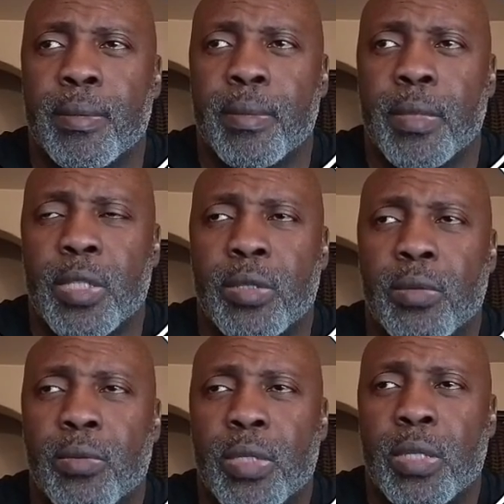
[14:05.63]
so we're
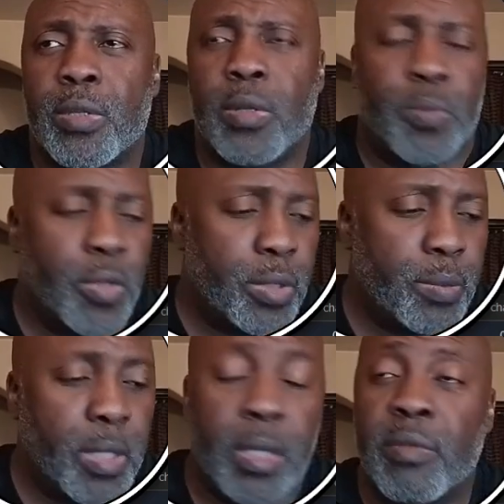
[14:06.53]
just going to put them
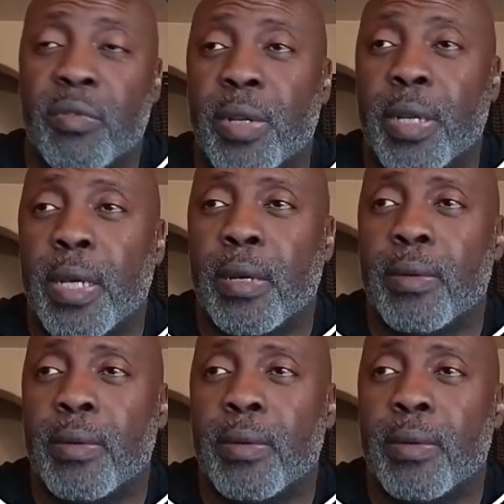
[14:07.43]
here for now.